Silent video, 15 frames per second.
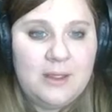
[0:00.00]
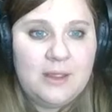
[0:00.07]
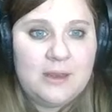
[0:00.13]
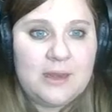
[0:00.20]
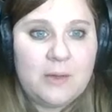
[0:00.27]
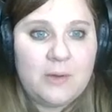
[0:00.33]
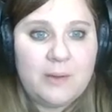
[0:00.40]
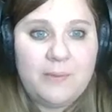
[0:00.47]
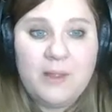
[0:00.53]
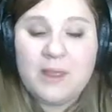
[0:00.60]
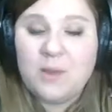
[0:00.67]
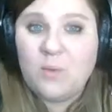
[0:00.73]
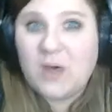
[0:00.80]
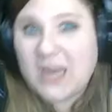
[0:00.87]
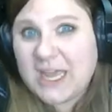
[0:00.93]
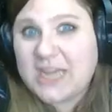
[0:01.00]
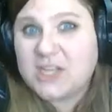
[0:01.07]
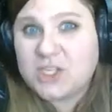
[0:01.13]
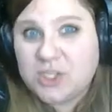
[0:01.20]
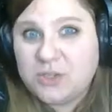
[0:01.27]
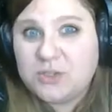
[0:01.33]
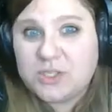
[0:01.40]
Now, when I plug in 1, I get
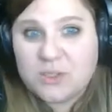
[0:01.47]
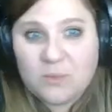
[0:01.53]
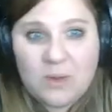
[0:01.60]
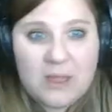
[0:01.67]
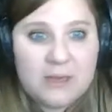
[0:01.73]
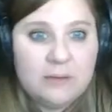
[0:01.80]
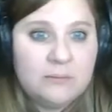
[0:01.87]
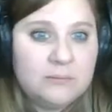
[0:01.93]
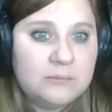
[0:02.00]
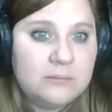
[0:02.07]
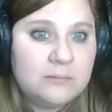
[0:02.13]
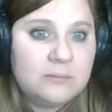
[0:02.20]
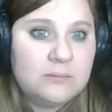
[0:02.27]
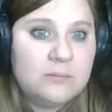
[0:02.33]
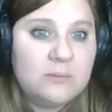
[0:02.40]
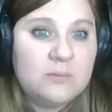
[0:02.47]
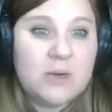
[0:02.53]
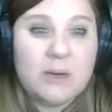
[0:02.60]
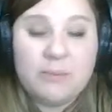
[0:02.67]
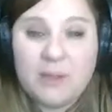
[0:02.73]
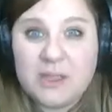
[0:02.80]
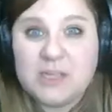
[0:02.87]
2 to the 1. When I
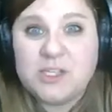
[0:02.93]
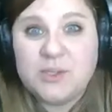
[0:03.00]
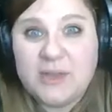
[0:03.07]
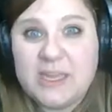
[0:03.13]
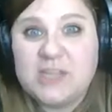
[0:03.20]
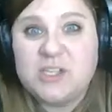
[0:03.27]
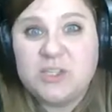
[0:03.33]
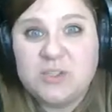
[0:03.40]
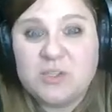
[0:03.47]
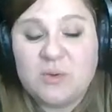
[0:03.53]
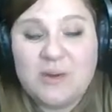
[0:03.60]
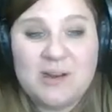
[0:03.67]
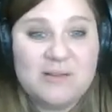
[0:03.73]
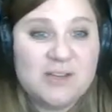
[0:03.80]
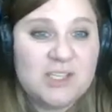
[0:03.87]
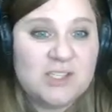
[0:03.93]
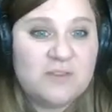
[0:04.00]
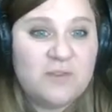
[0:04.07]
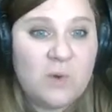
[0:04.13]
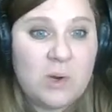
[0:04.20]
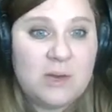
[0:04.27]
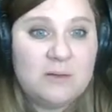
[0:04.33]
plug in 2, I get 2 squared, which is
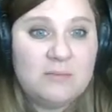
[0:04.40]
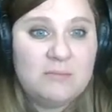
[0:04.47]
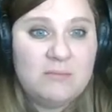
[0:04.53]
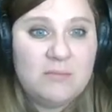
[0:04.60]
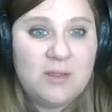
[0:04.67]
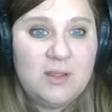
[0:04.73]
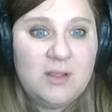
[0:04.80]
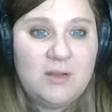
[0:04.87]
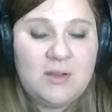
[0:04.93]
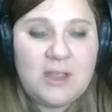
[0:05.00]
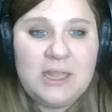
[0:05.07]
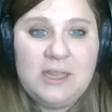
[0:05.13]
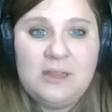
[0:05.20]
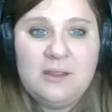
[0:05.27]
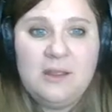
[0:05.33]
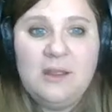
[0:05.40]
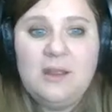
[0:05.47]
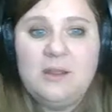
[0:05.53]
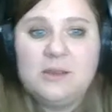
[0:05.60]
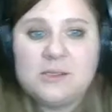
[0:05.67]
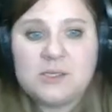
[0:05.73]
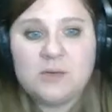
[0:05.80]
4. Okay?
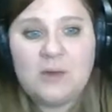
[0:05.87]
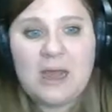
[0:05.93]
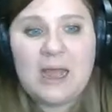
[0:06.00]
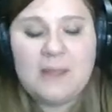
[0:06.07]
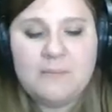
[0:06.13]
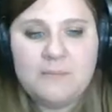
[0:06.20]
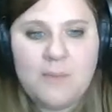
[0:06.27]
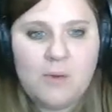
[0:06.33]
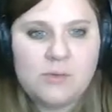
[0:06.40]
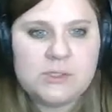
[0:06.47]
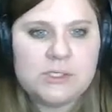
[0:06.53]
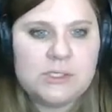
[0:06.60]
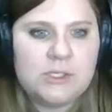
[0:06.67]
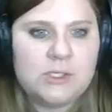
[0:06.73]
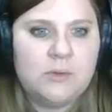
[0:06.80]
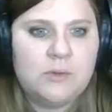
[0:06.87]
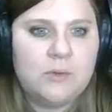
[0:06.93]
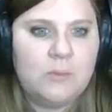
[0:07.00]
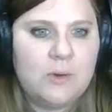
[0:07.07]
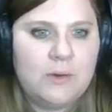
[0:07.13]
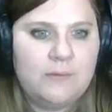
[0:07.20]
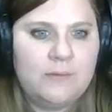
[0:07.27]
So I mostly show the
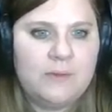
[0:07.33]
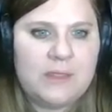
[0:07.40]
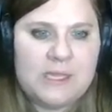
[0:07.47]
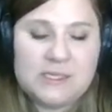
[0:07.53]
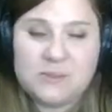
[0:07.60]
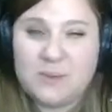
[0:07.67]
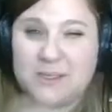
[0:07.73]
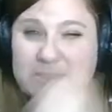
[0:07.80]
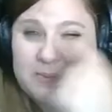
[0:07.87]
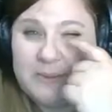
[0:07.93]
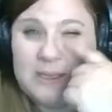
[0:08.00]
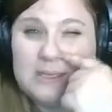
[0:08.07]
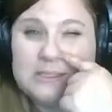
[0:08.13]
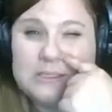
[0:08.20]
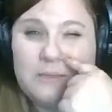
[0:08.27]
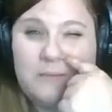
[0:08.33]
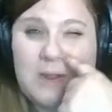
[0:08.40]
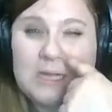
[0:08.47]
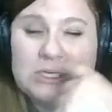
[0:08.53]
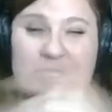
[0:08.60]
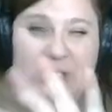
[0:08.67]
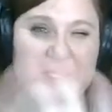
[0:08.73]
work for these ones because the
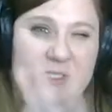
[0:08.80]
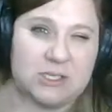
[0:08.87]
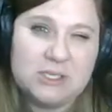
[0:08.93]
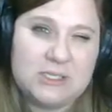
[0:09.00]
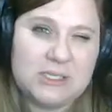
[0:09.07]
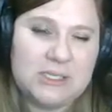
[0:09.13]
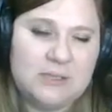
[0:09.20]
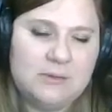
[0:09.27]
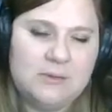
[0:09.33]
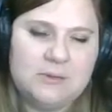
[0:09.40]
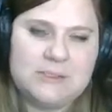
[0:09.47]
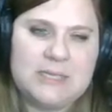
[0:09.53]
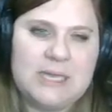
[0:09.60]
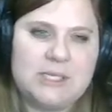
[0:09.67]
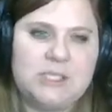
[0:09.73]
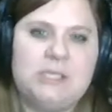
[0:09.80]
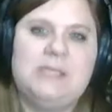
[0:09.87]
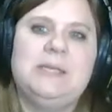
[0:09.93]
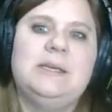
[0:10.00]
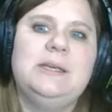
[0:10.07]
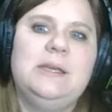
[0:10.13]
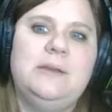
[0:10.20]
fractions start to get a little
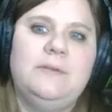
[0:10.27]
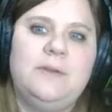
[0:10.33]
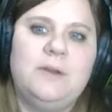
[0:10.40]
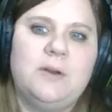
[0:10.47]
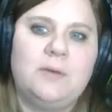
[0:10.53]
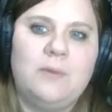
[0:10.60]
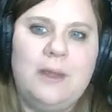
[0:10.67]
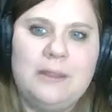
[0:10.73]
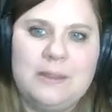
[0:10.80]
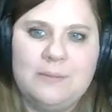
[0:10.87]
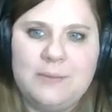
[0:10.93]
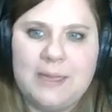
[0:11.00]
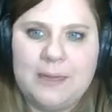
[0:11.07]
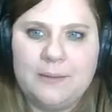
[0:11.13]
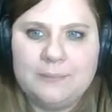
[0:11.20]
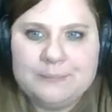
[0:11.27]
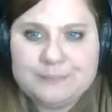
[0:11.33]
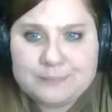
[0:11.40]
sketchy if you don't write them down.